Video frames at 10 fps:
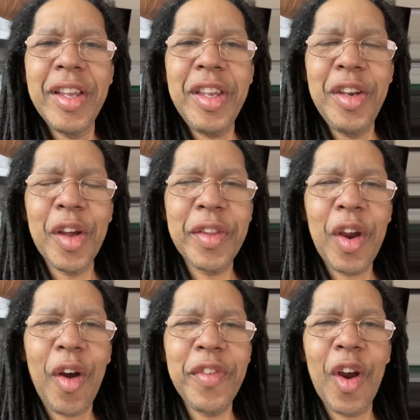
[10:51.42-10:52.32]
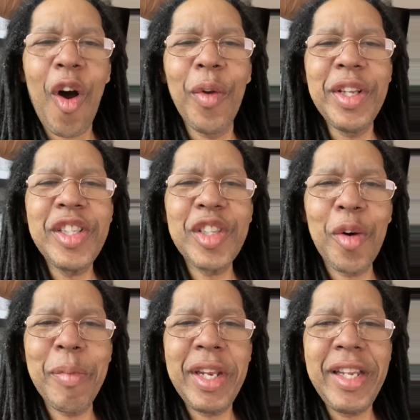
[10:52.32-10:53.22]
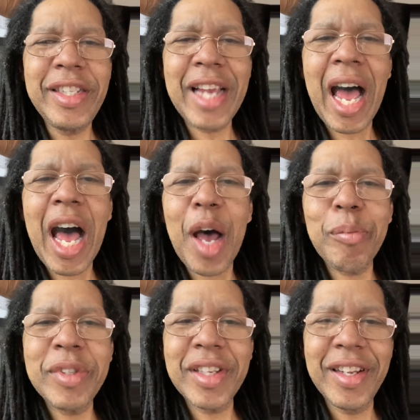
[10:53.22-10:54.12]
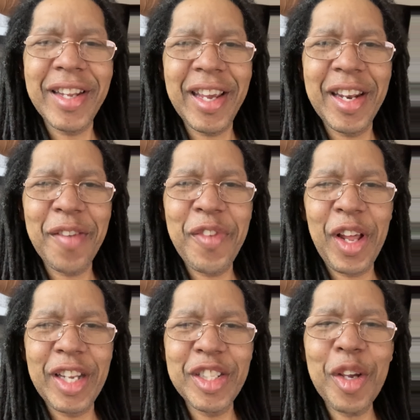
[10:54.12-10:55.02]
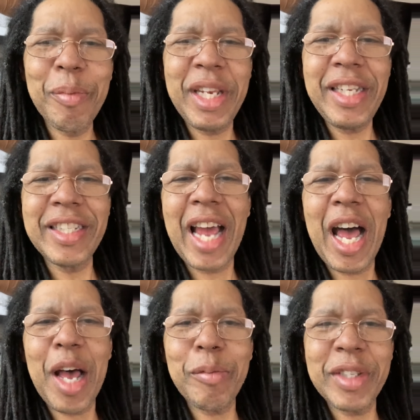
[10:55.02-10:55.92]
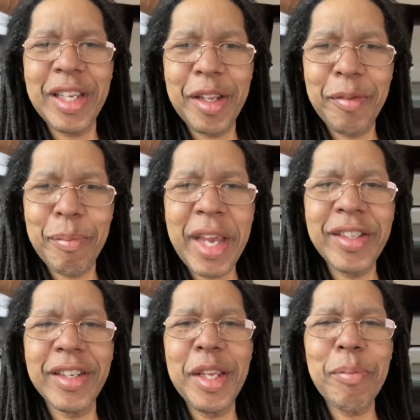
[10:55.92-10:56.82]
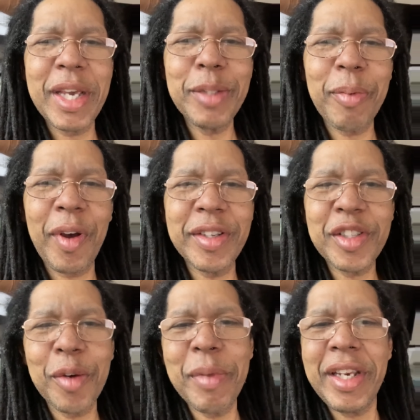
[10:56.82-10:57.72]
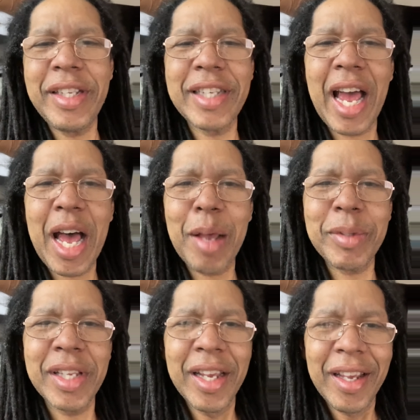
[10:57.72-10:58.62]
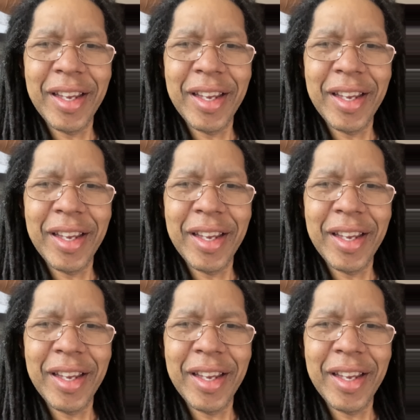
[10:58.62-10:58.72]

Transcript: you know, there there are only so many jobs in the NFL and so many jobs in Major League Baseball and so many jobs,